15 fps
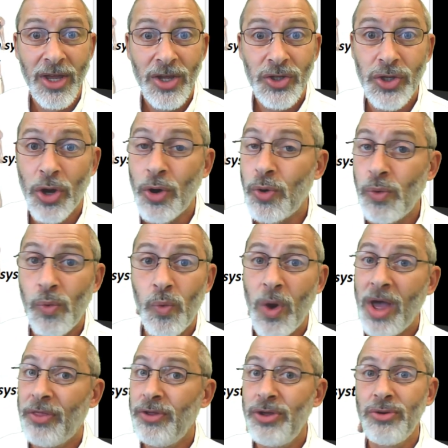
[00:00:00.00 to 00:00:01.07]
So
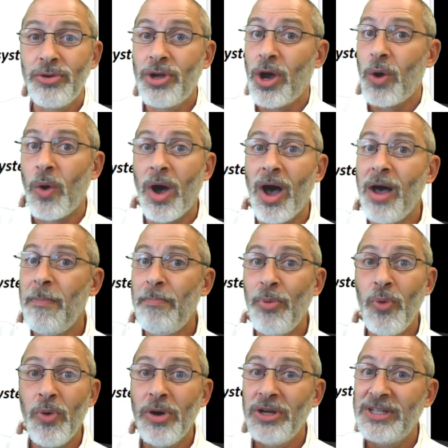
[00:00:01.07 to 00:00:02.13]
whether you go up
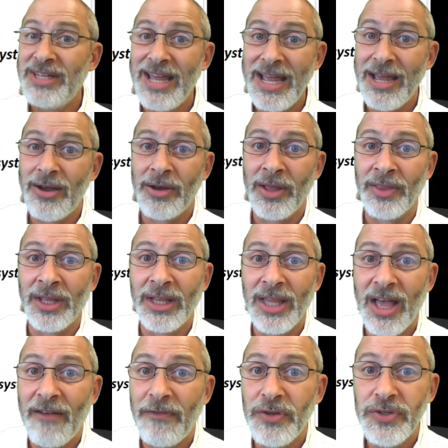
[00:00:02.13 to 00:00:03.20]
or down on the
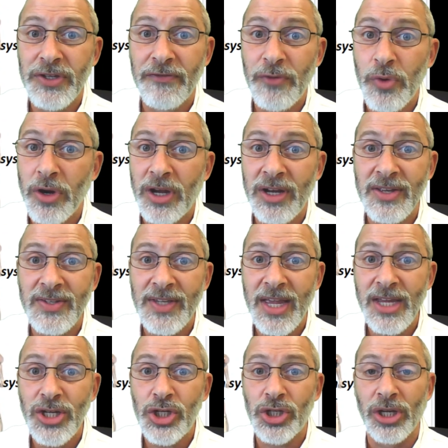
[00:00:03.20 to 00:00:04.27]
levels of
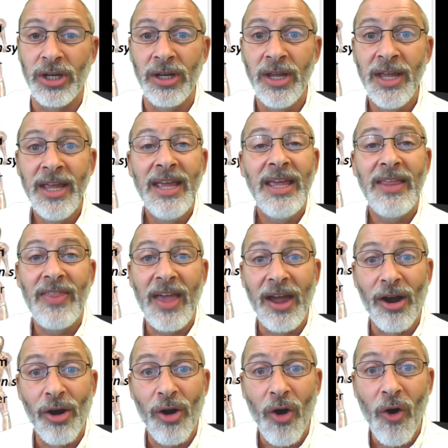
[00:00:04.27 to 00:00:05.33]
organization, they
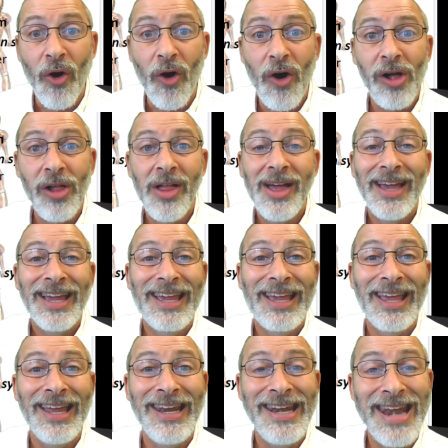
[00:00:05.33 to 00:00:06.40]
are all
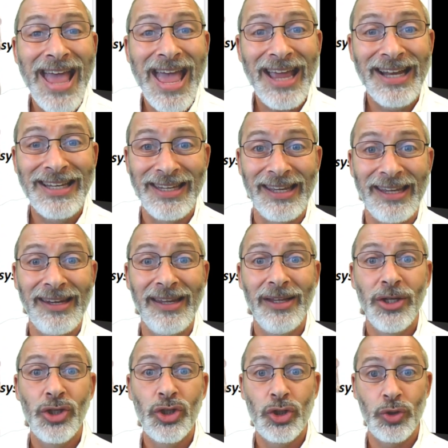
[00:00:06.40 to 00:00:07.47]
connected
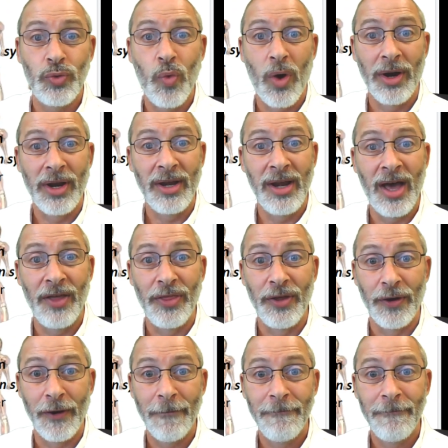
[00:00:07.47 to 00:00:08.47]
to one another.